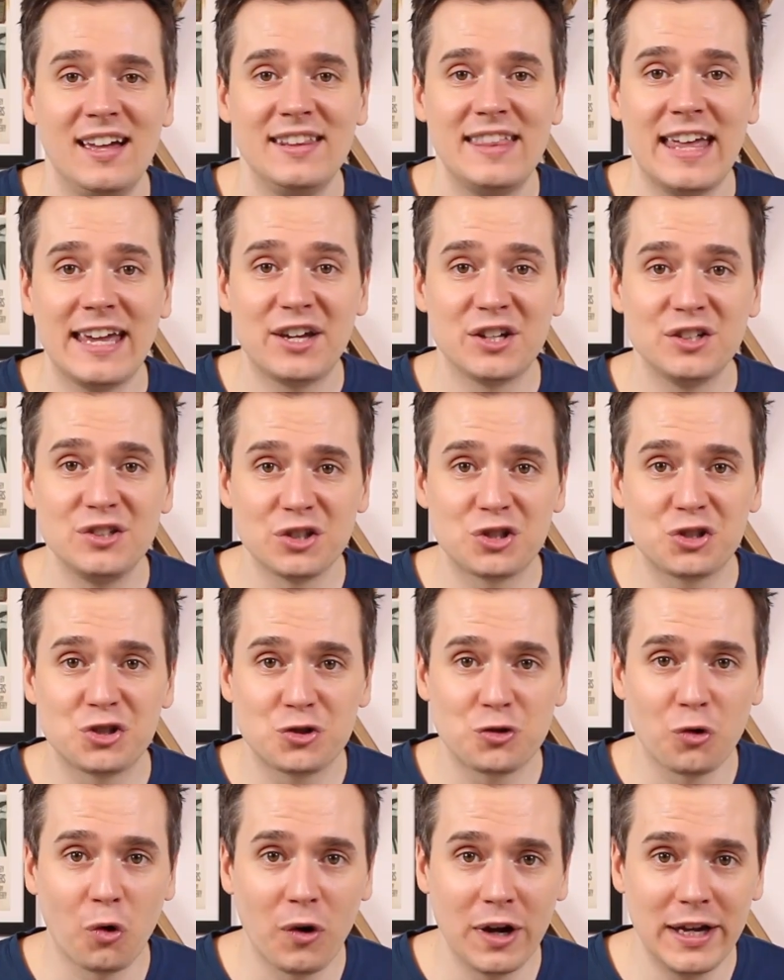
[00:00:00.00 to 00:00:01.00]
They can
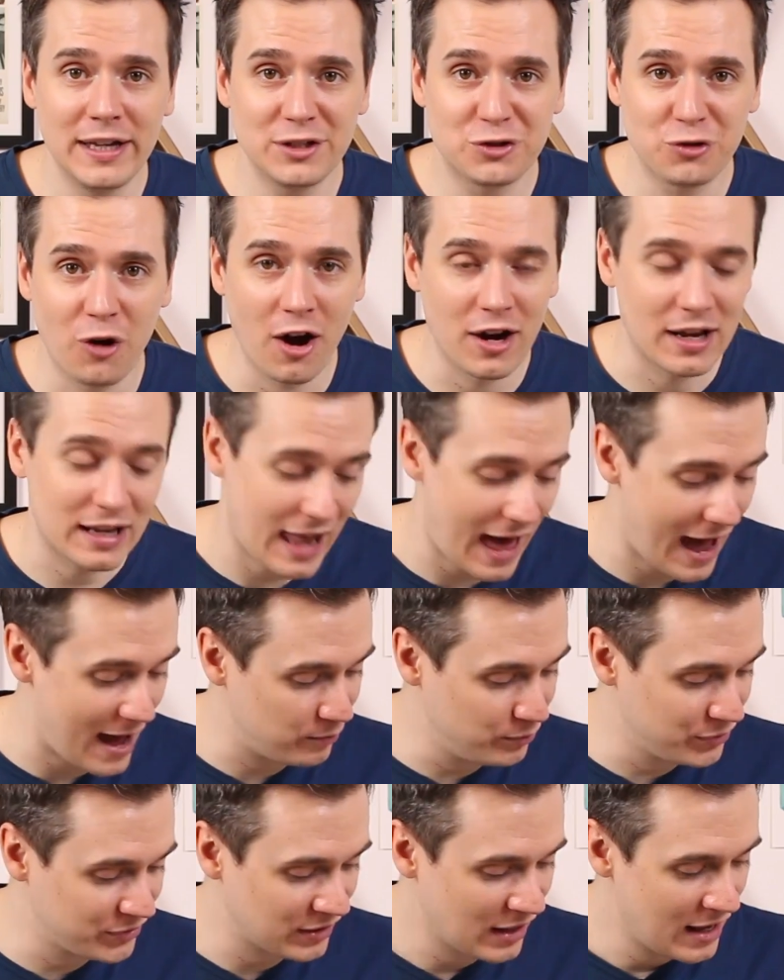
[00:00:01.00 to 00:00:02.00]
destroy drug
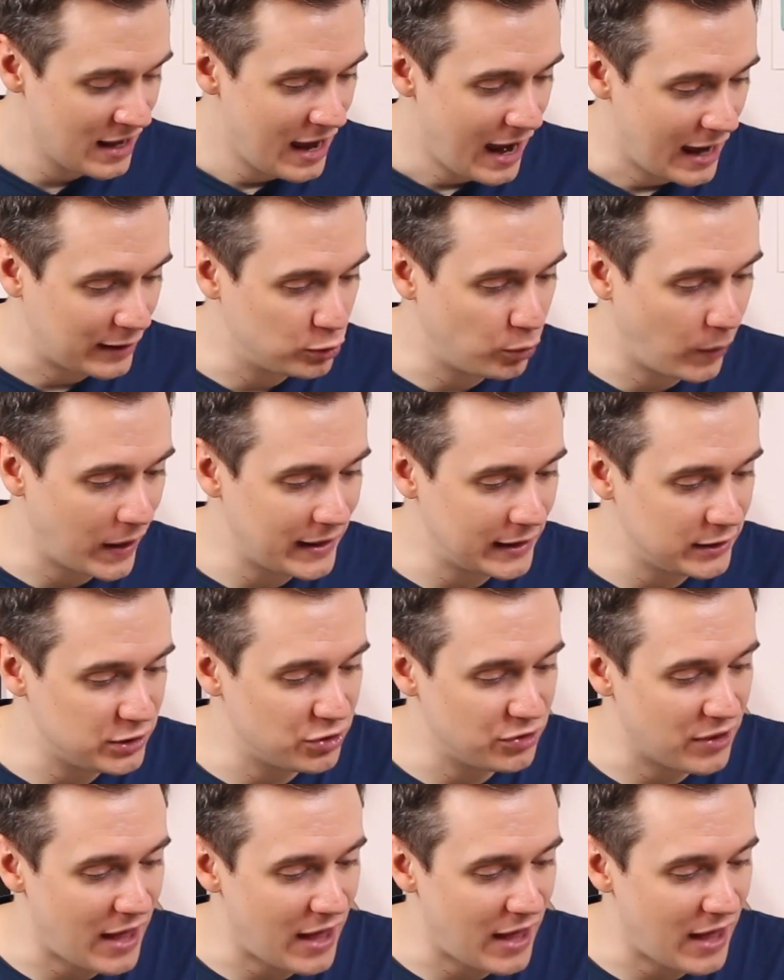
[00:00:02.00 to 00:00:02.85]
labs, and the way they do